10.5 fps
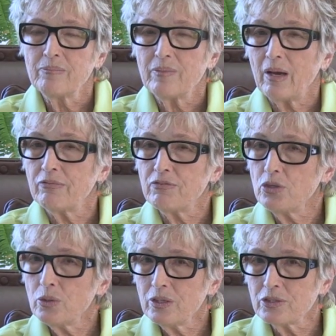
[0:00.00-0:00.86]
A
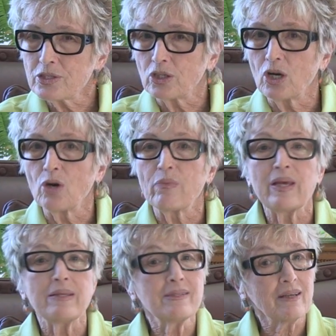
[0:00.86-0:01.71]
few years ago,
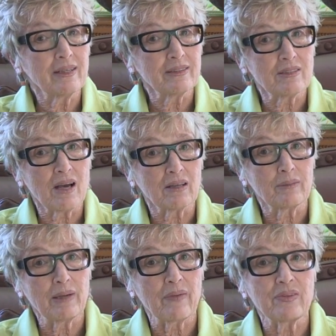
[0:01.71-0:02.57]
they started to talk
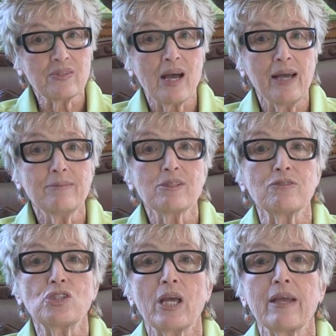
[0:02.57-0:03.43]
about the times
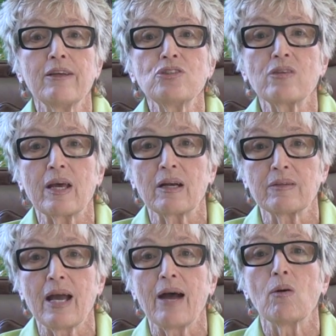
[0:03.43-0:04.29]
of change that are
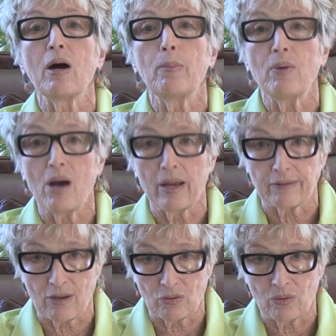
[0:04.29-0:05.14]
now
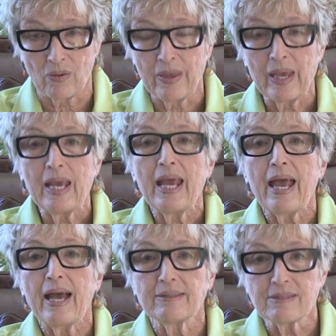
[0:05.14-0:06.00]
upon you.
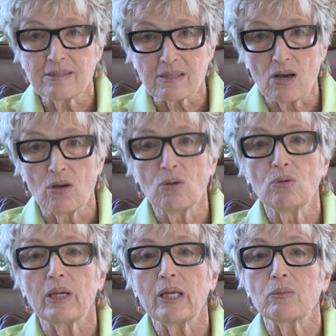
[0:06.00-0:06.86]
And
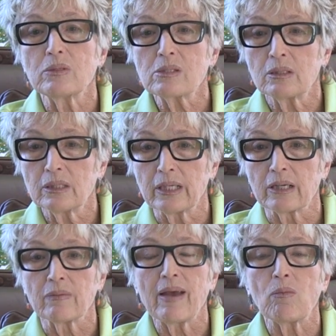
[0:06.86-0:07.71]
so it was
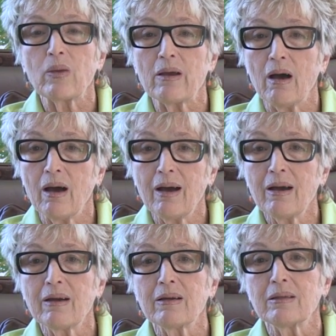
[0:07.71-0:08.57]
clear that we
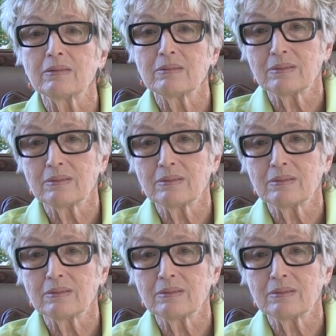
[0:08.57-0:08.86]
are,